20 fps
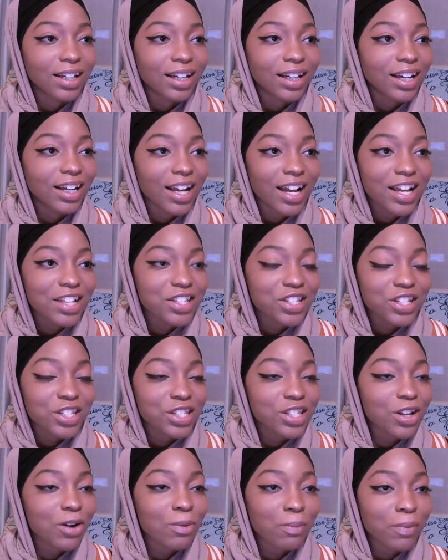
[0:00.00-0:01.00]
it's just
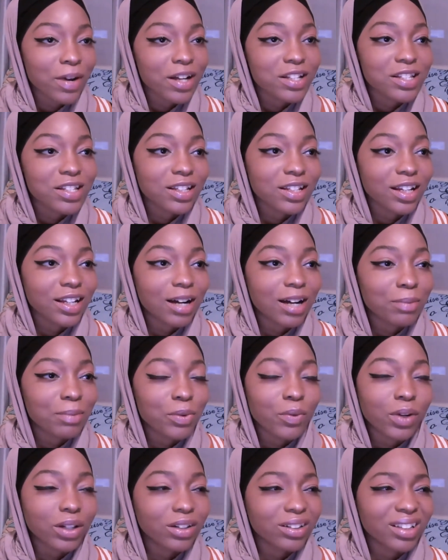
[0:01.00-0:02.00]
so much. And then I'll be
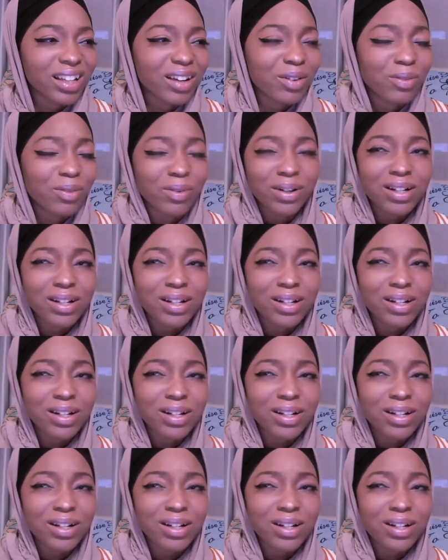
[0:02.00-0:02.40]
wondering, what is